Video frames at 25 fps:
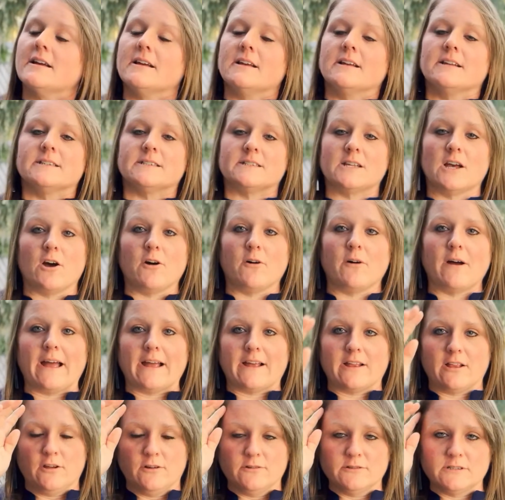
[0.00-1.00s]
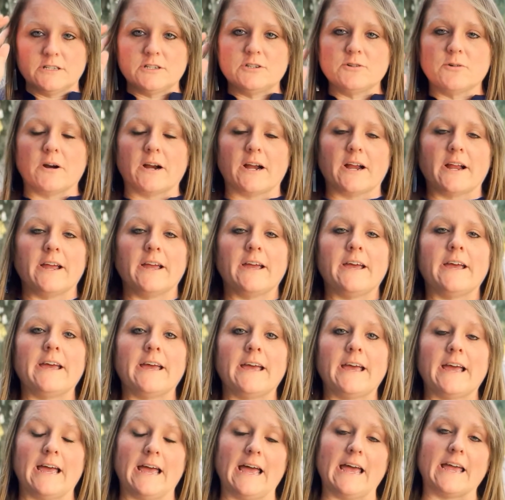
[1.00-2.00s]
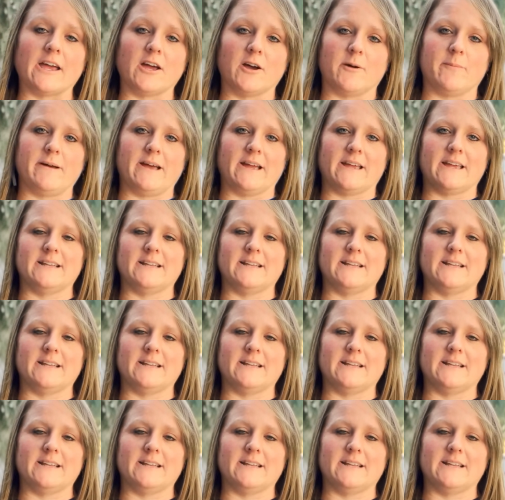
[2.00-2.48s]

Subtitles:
So I close the door. I go back